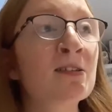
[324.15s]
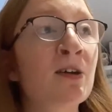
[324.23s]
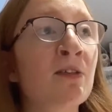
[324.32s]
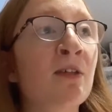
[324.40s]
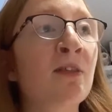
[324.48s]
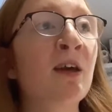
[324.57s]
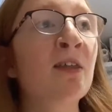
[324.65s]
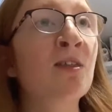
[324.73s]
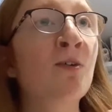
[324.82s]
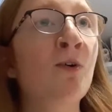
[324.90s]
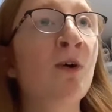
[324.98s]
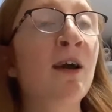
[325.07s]
so that they
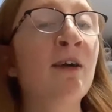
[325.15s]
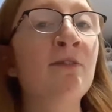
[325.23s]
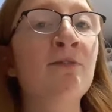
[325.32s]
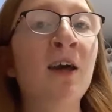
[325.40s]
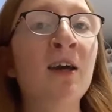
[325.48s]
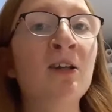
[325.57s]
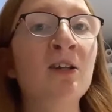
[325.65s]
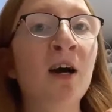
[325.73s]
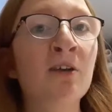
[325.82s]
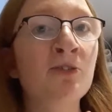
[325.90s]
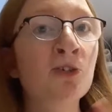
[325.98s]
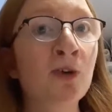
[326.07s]
thought if they
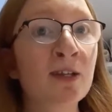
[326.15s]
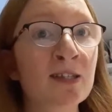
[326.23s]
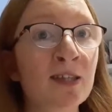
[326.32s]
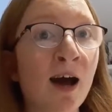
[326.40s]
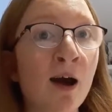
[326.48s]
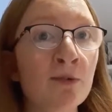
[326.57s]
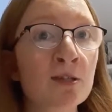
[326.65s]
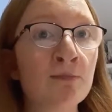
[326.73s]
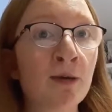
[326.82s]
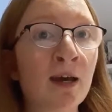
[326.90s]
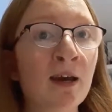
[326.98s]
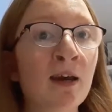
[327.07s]
kind of straighten that out a
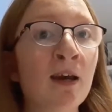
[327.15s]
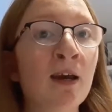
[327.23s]
bit,